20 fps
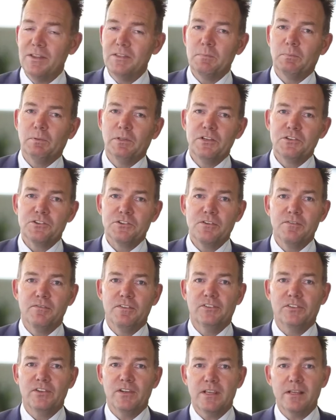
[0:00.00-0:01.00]
had the pleasure of
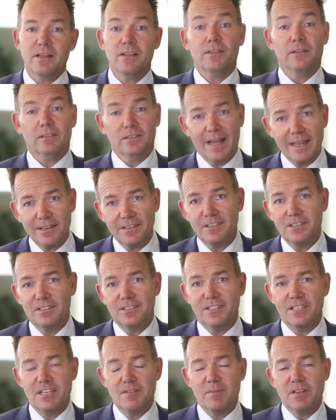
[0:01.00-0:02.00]
visiting the London
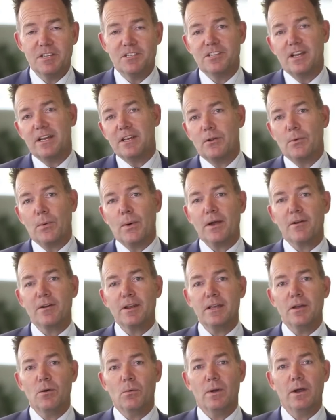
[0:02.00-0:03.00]
team in
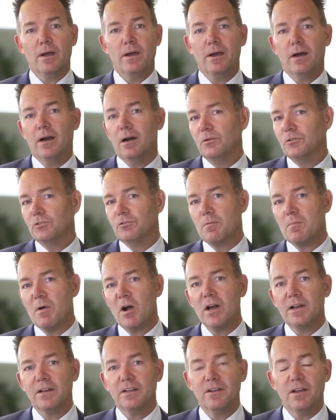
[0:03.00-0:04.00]
January, where I was
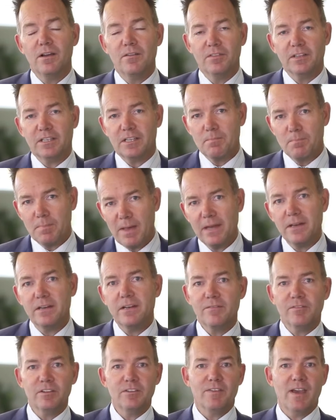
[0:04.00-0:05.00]
reminded of the
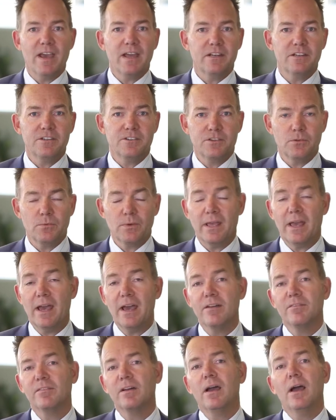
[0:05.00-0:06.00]
competitive advantage that we
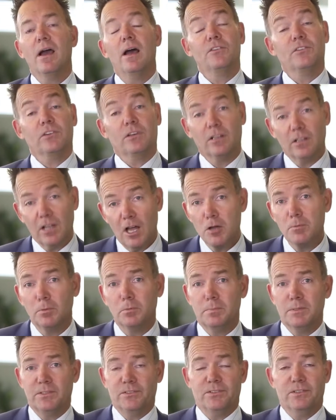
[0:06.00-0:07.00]
have as a
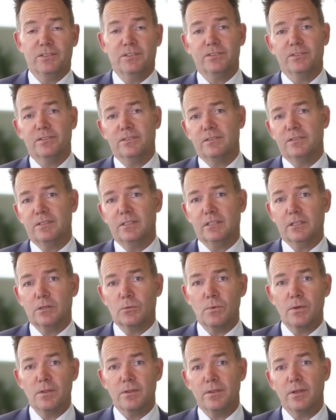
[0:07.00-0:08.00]
global business
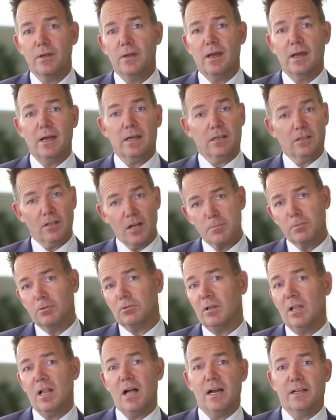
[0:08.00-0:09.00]
dealing with global
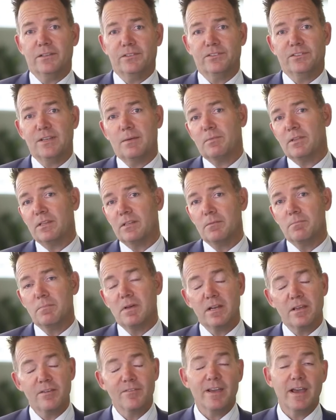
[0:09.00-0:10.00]
clients, something that
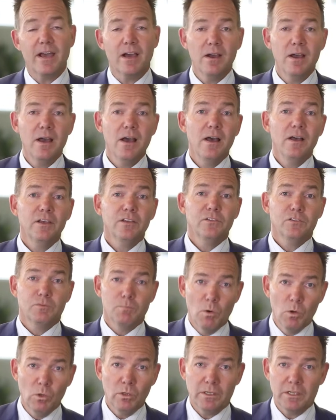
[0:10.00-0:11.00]
many of our
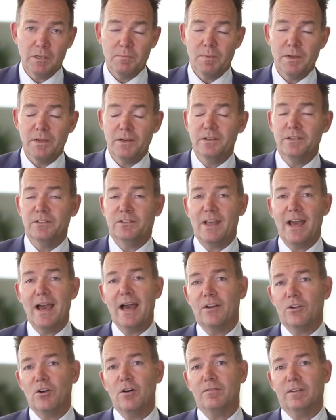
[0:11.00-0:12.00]
smaller competitors
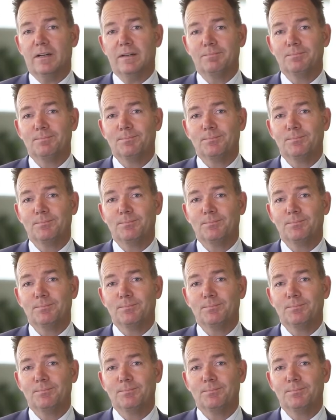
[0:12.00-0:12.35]
can't offer.